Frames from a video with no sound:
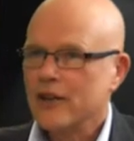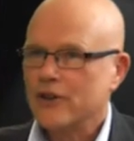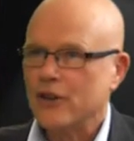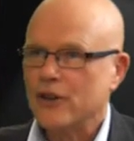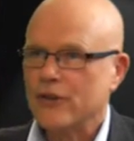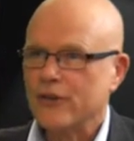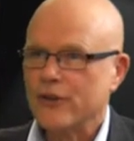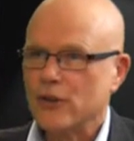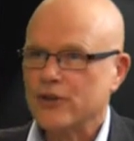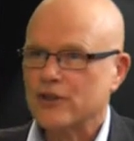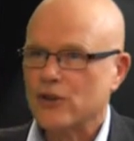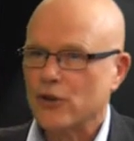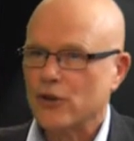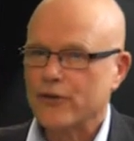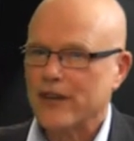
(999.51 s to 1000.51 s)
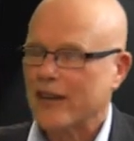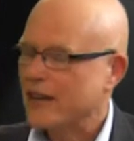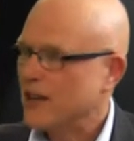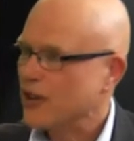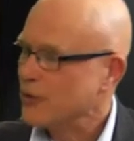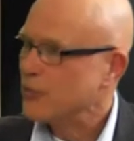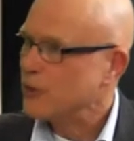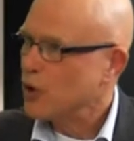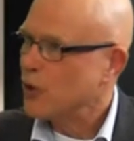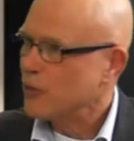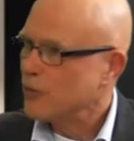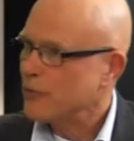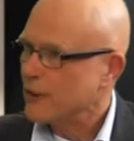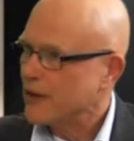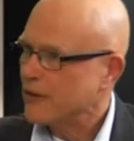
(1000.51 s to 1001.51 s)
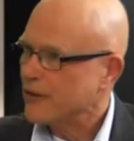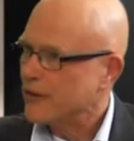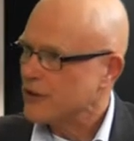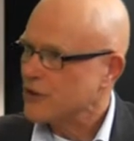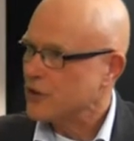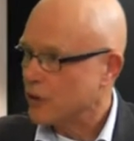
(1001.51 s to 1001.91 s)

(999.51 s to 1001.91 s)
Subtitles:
that if you're sort of getting unemployment benefits,